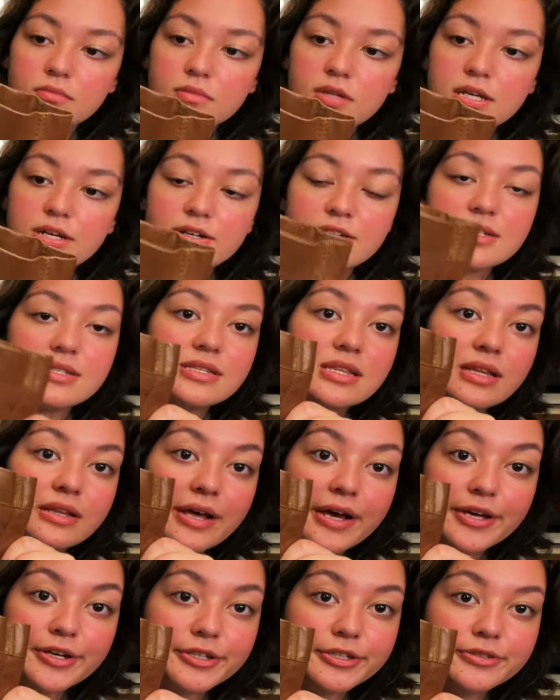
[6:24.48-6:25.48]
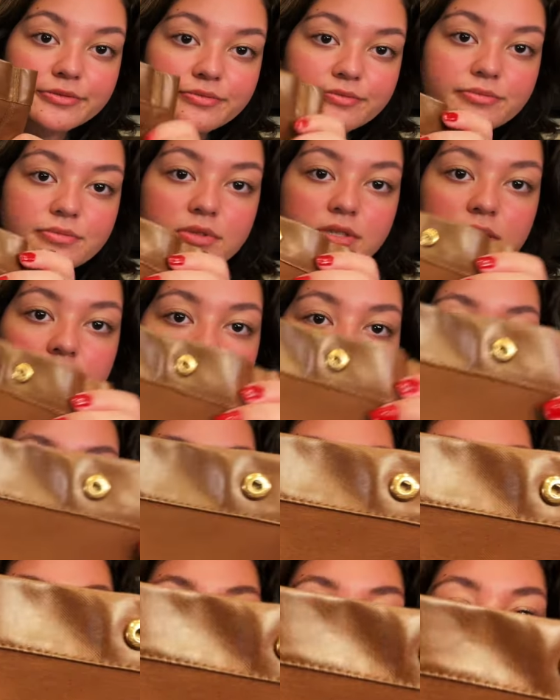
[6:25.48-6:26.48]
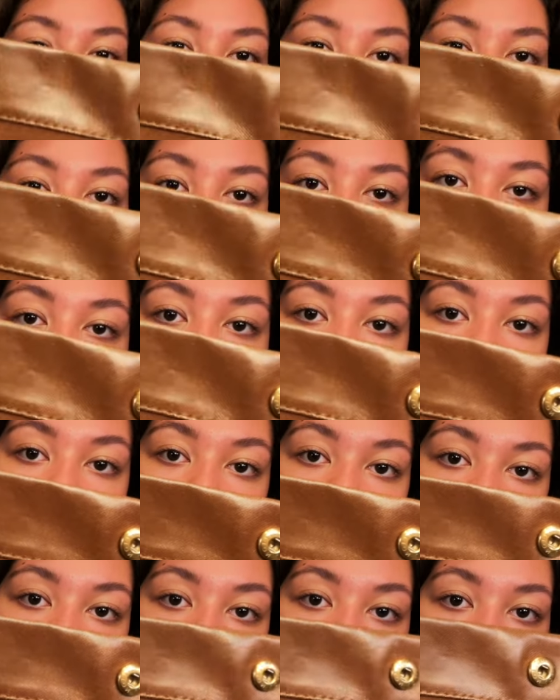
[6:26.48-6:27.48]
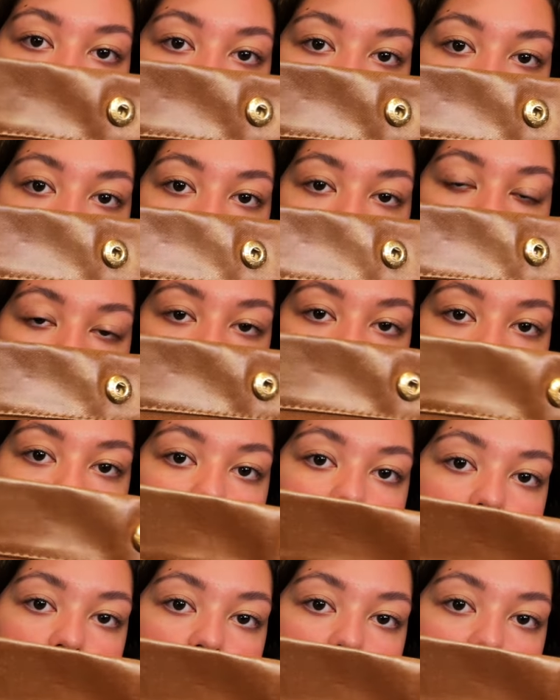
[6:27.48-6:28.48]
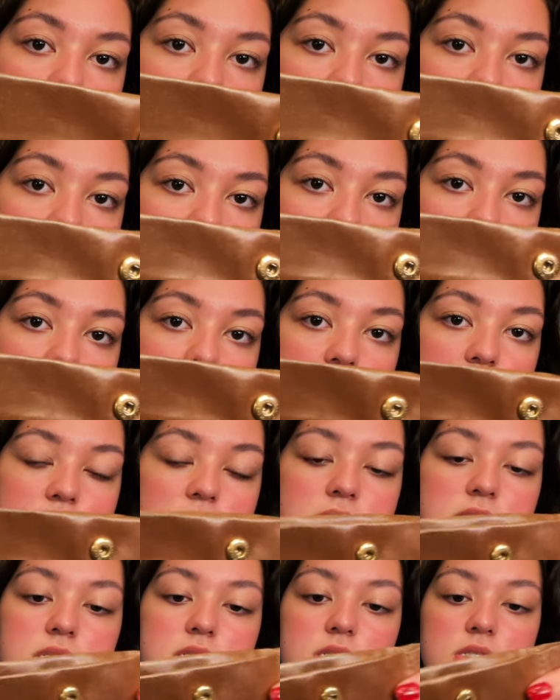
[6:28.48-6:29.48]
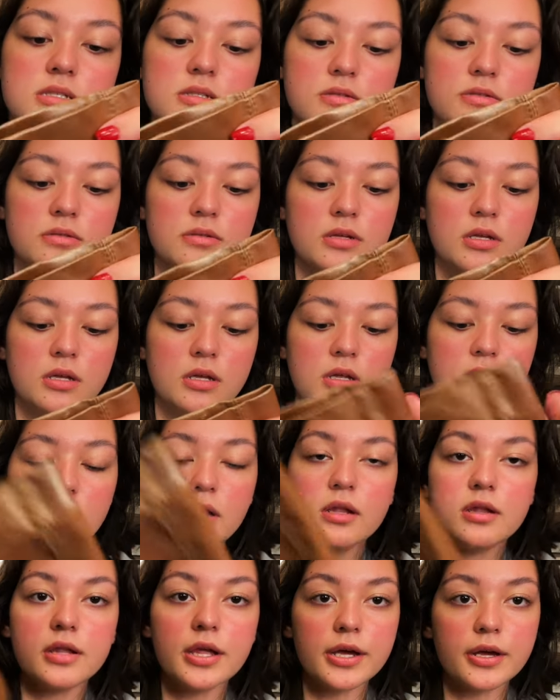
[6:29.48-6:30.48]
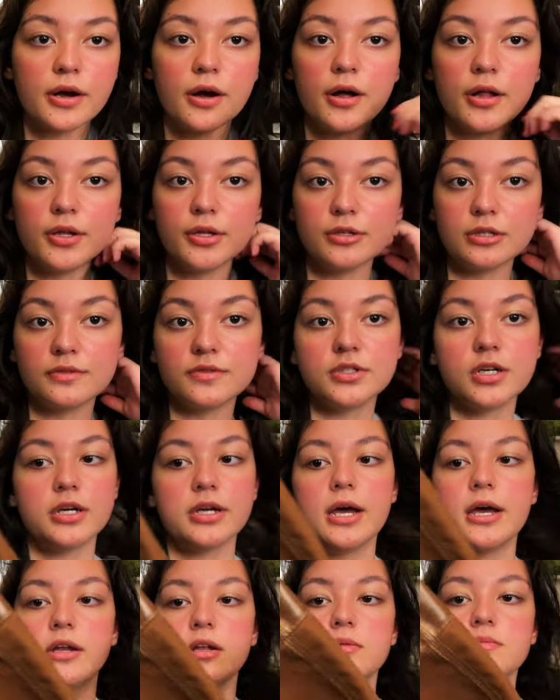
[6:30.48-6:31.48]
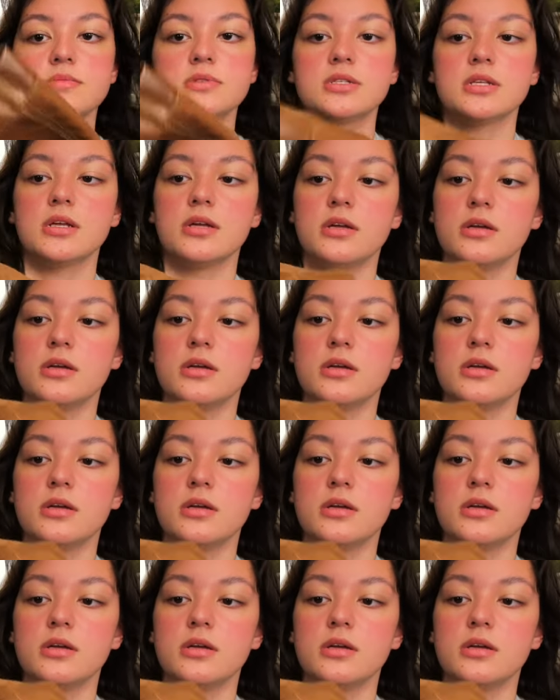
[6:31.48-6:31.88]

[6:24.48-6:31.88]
Here is the liner. It has Louis Vuitton engraved on the buttons, like all Louis Vuitton items.